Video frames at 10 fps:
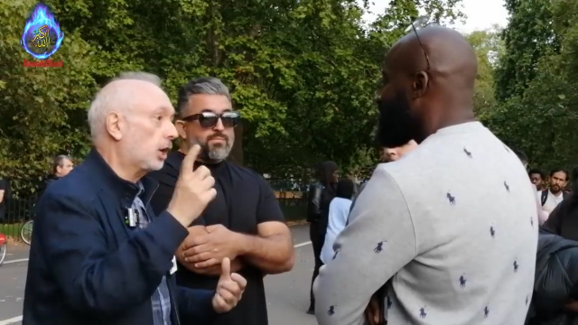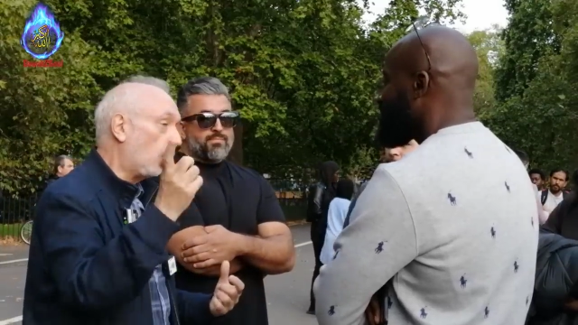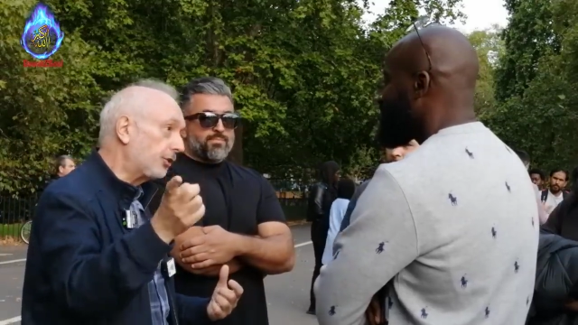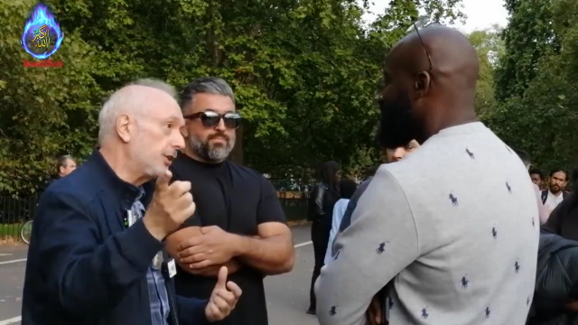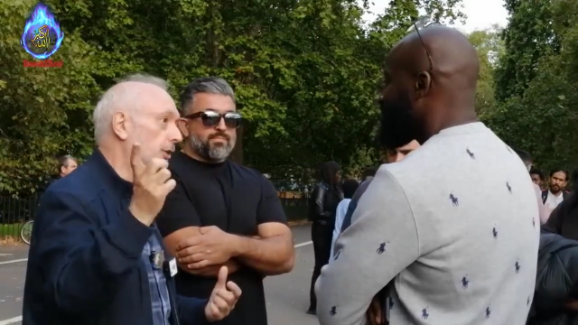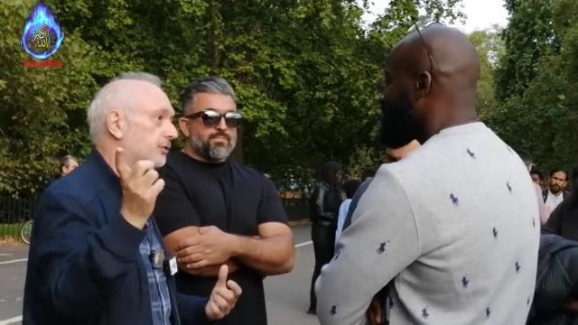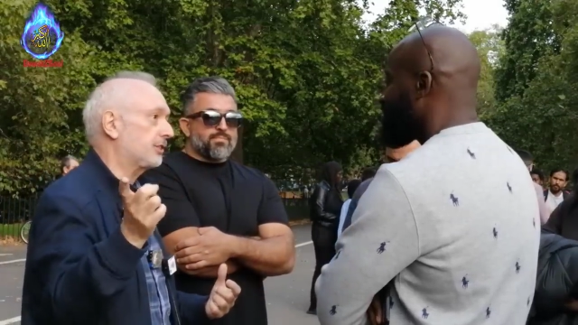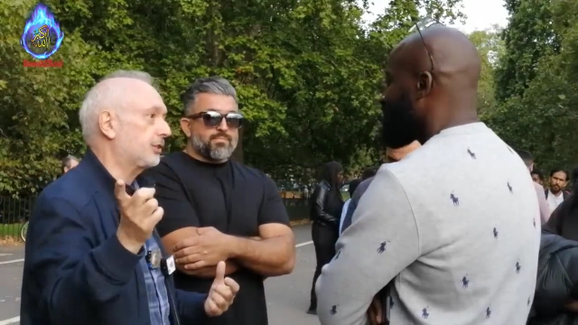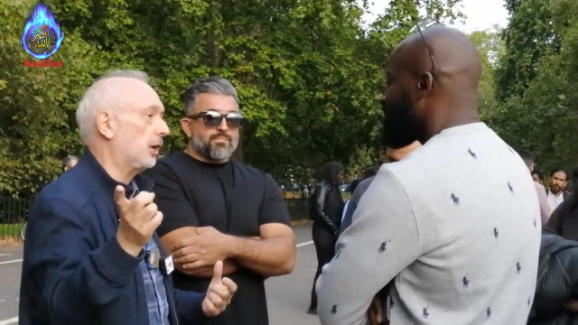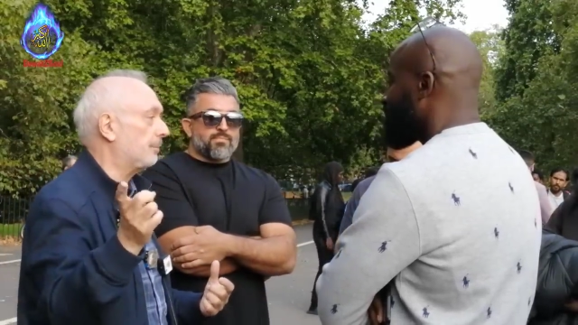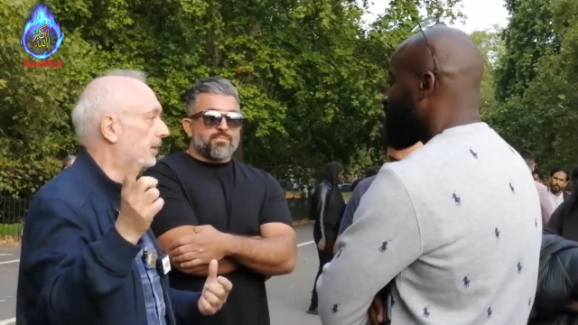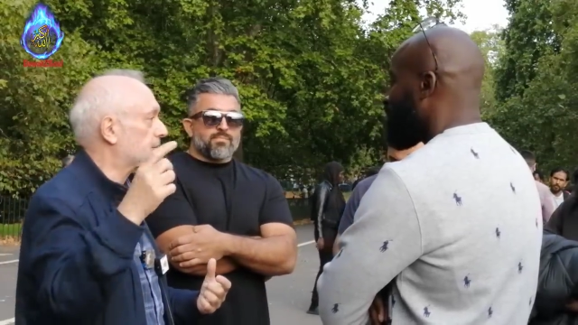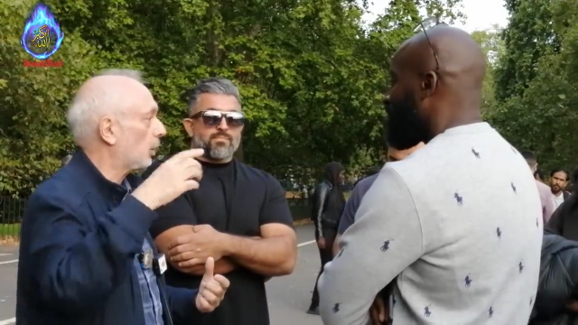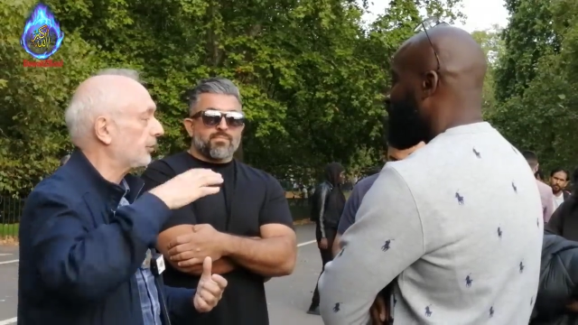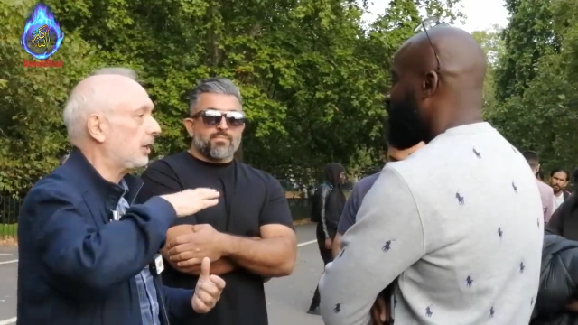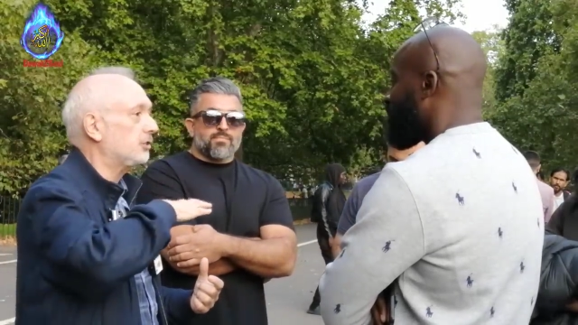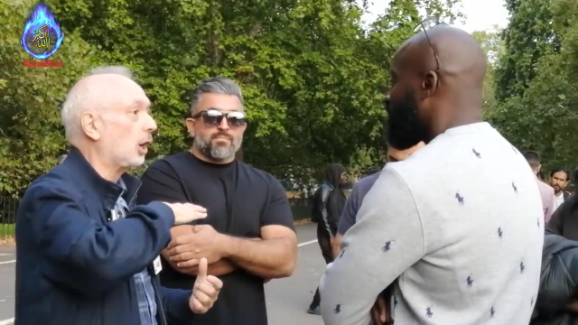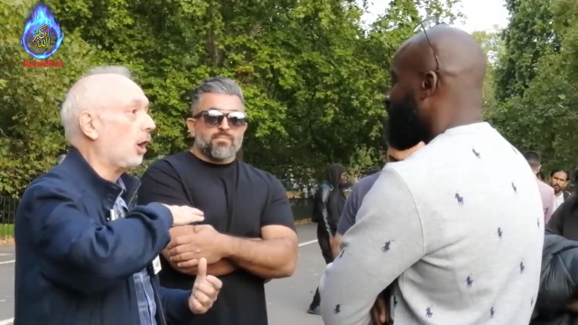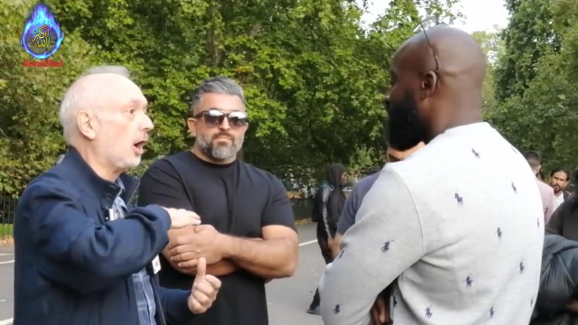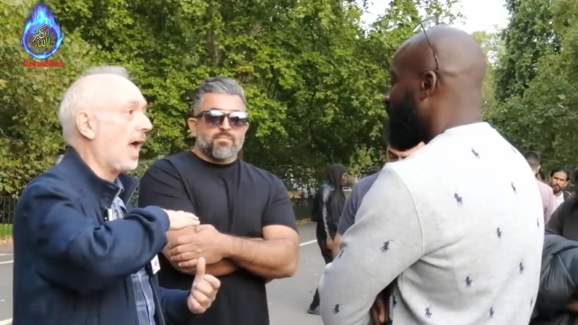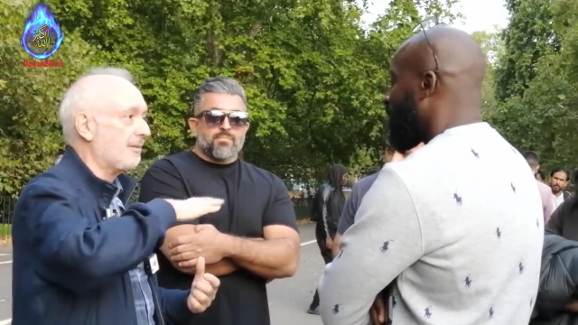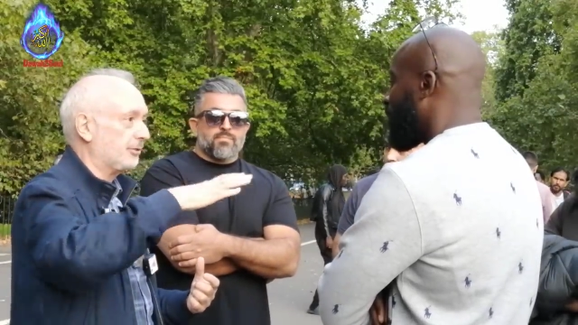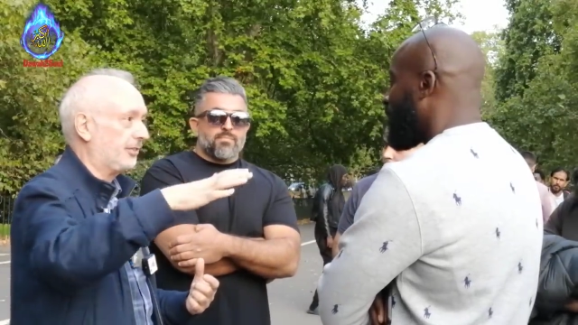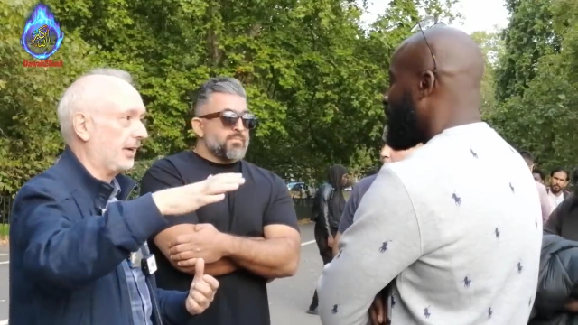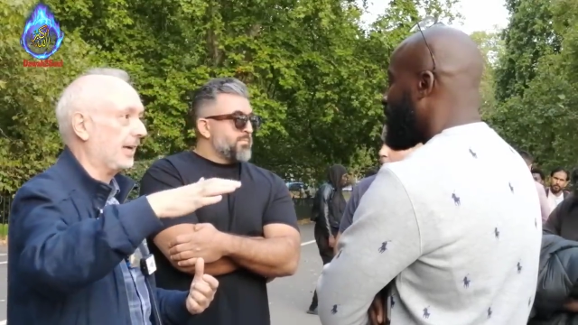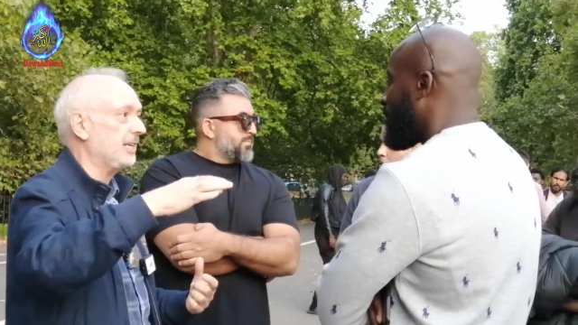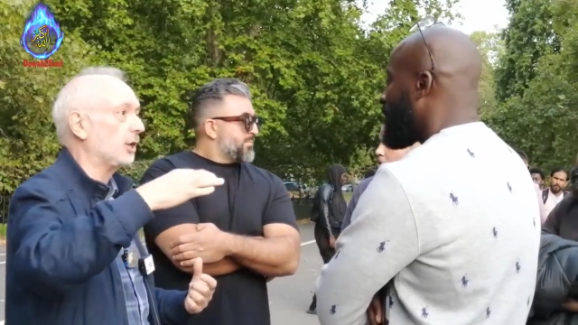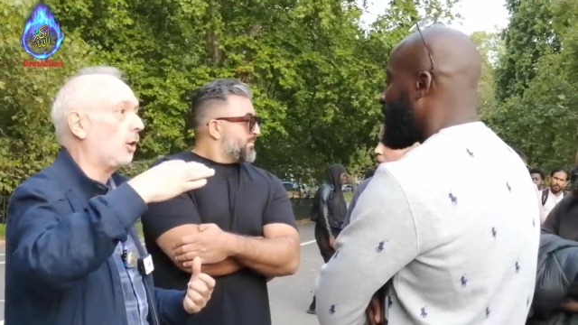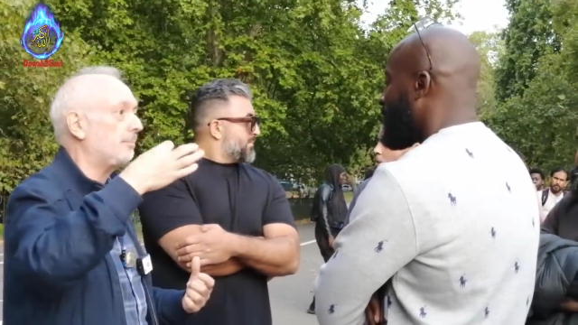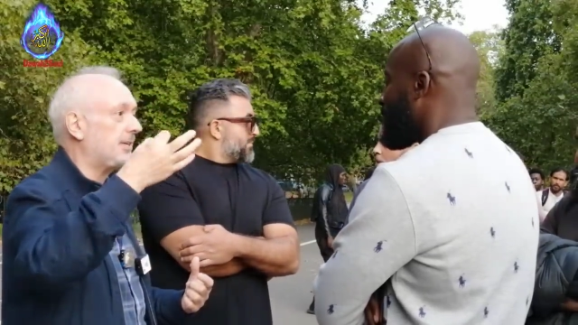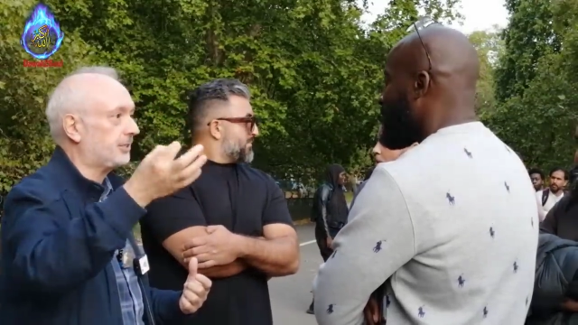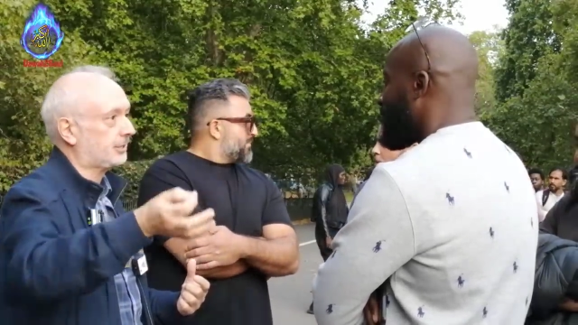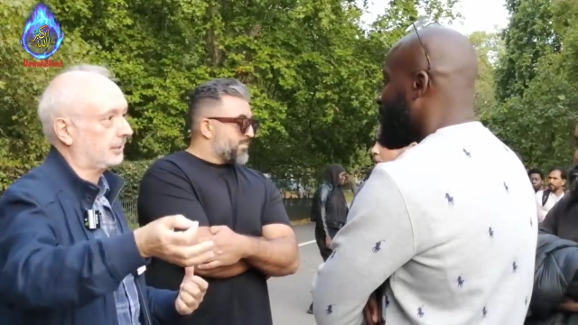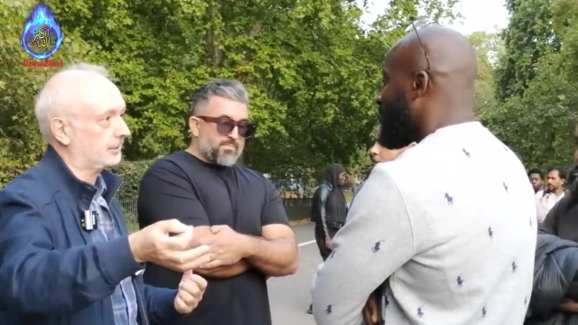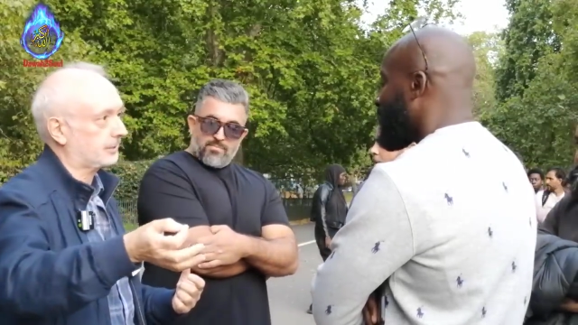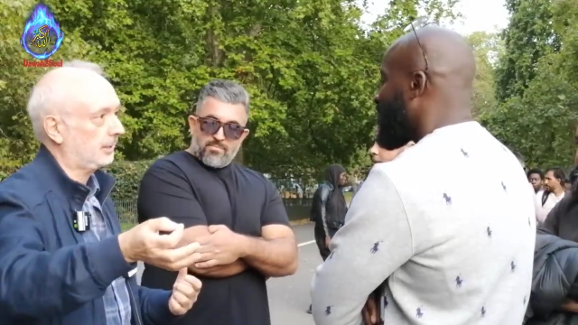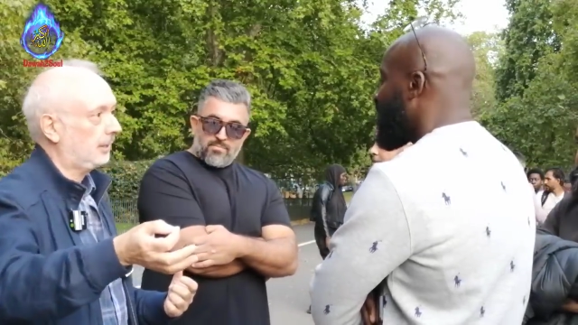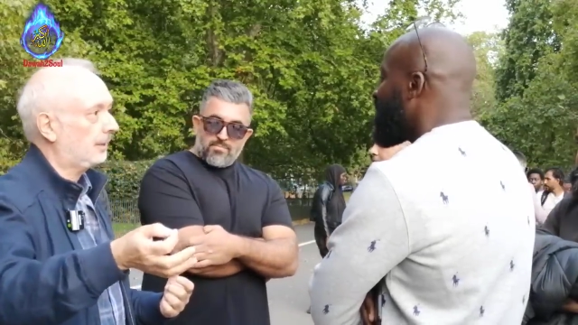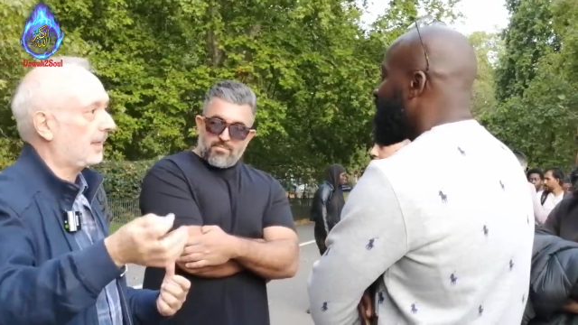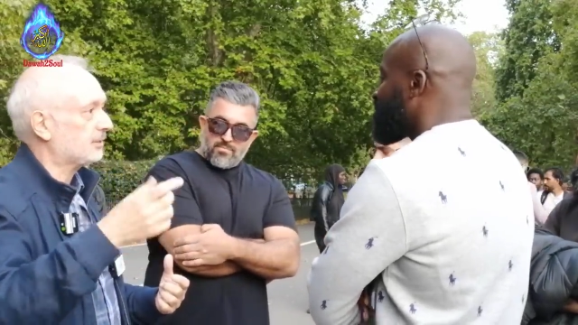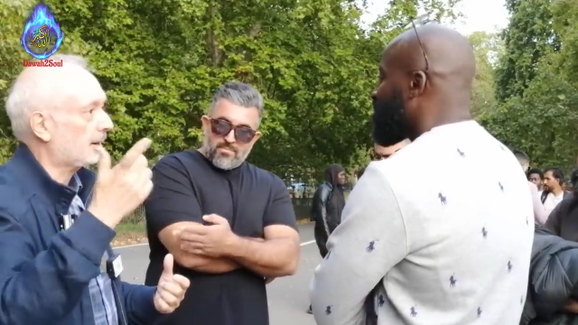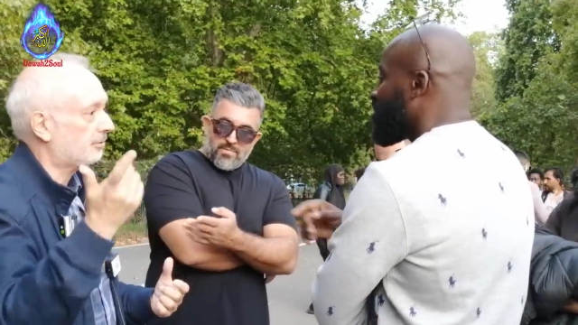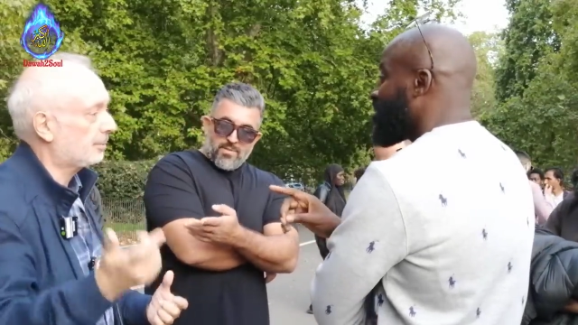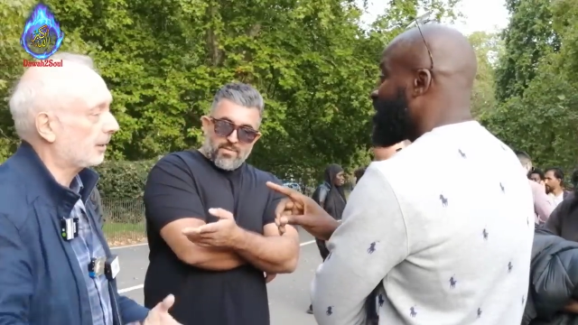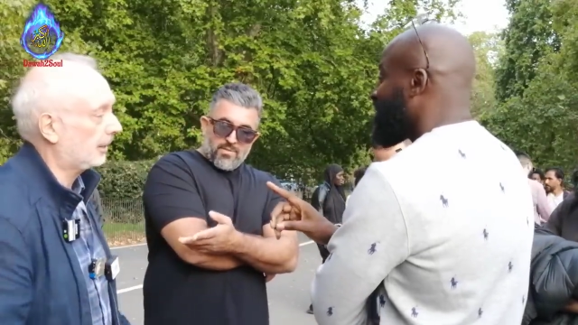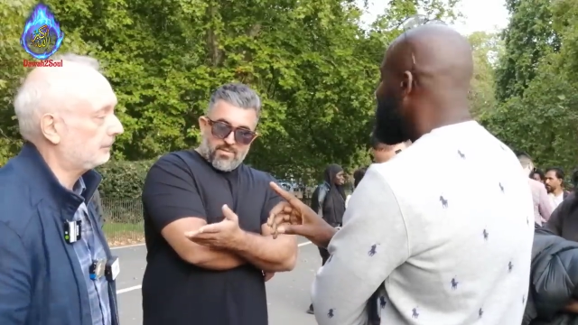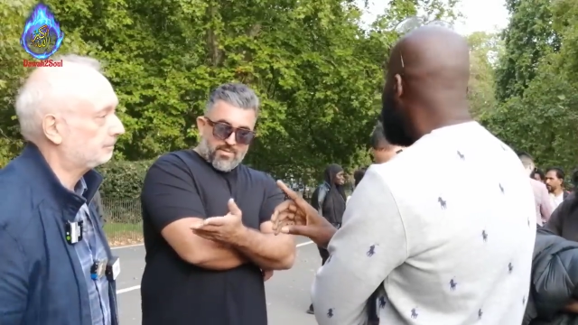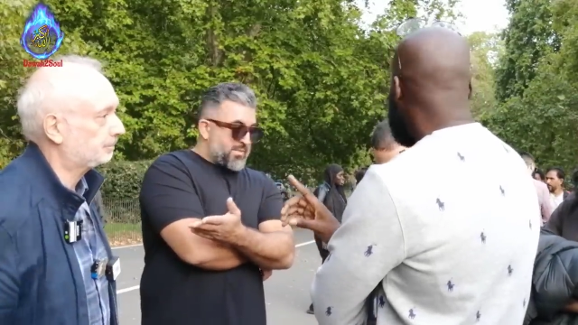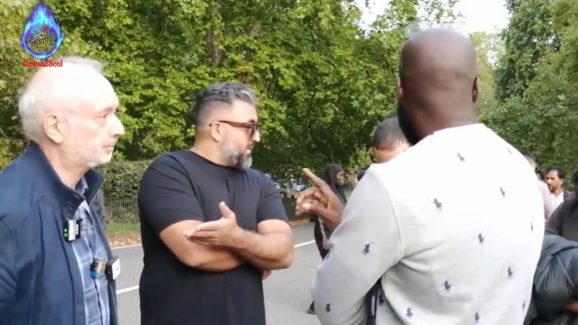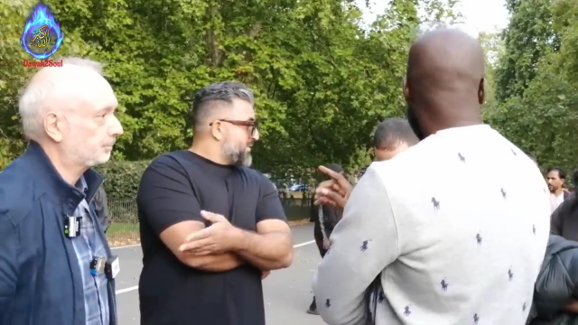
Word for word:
Speaker 1: God knows for certain because God knows everything. He's omniscient. That's so, my reply. Just thinking.